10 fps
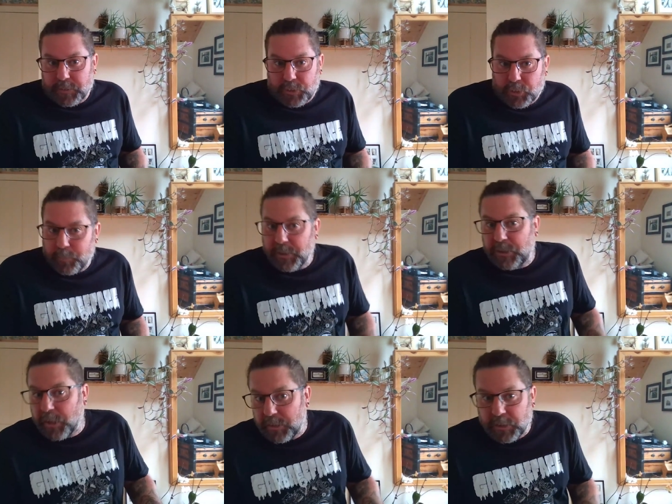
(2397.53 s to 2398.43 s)
should be
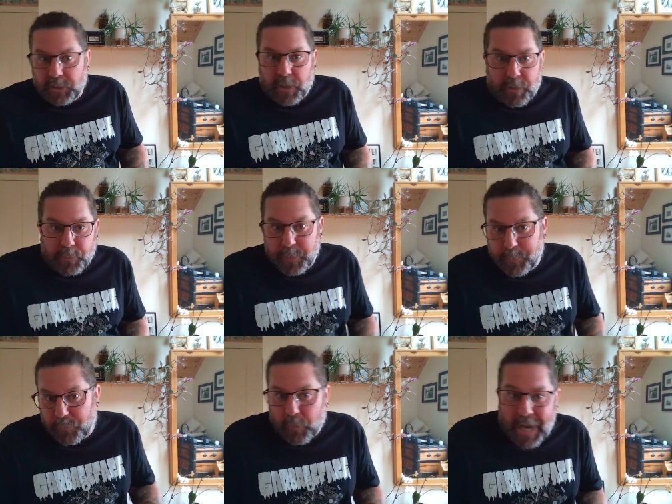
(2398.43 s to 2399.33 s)
judging other
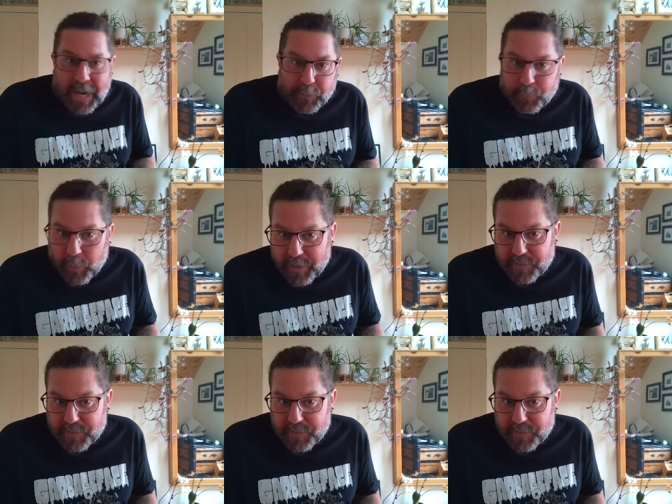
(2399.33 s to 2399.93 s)
people for how to break